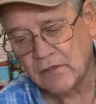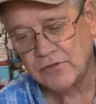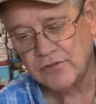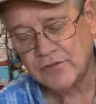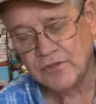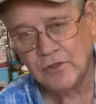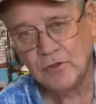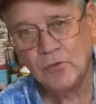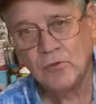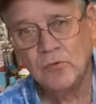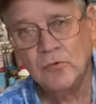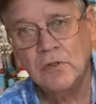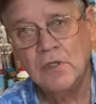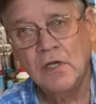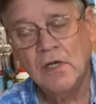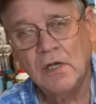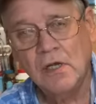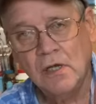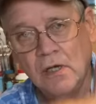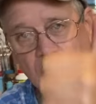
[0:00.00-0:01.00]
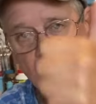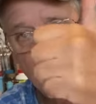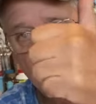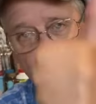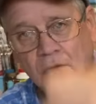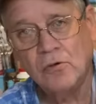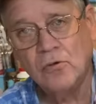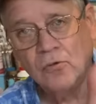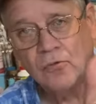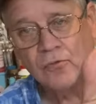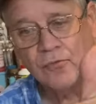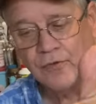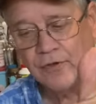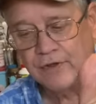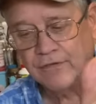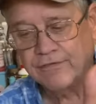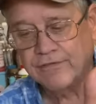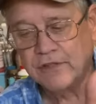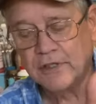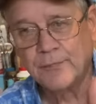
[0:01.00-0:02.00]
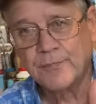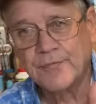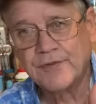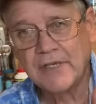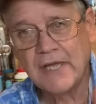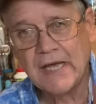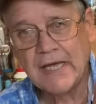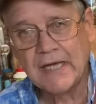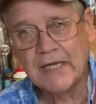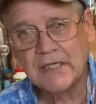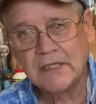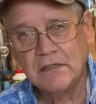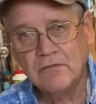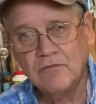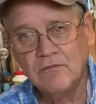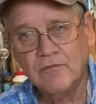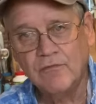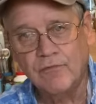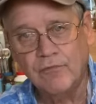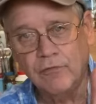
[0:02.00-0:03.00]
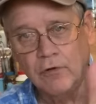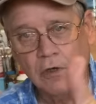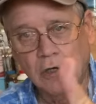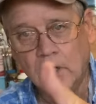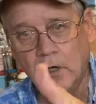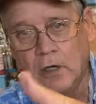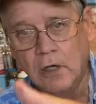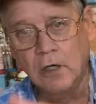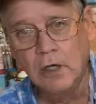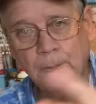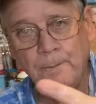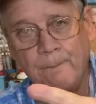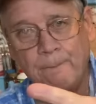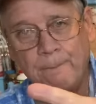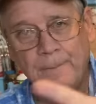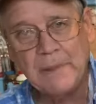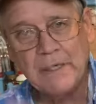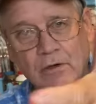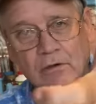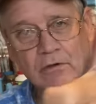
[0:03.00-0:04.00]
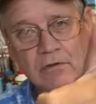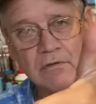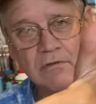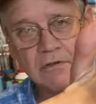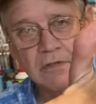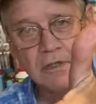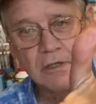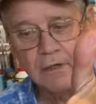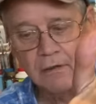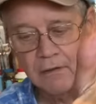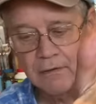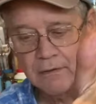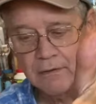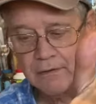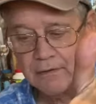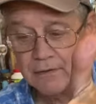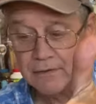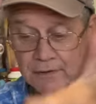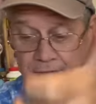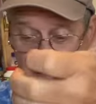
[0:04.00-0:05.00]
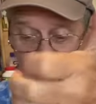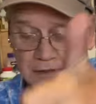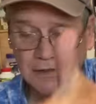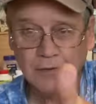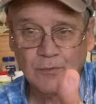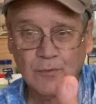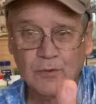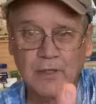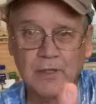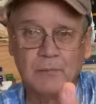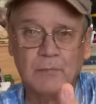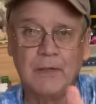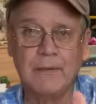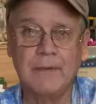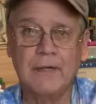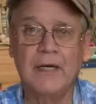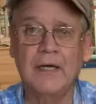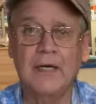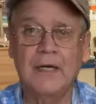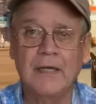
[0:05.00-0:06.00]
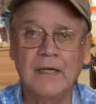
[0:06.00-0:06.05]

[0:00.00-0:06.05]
soon on the flip side. Flip it over. Okay, anyway, bye-bye.